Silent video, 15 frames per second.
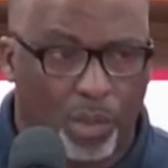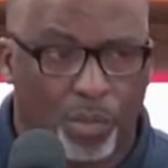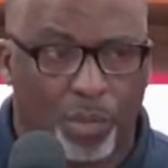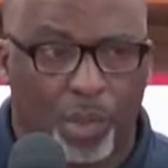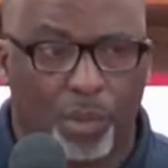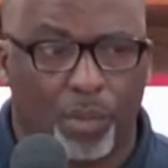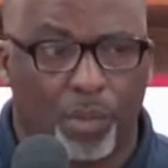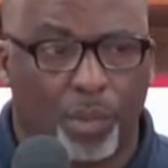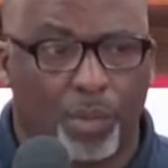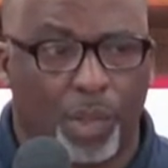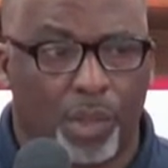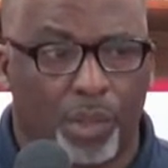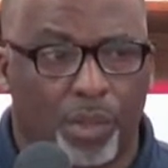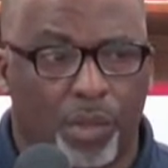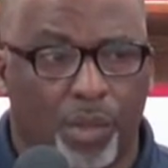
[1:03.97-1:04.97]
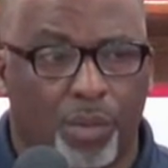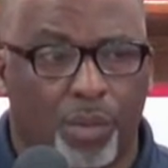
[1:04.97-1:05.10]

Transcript: But we want to make sure we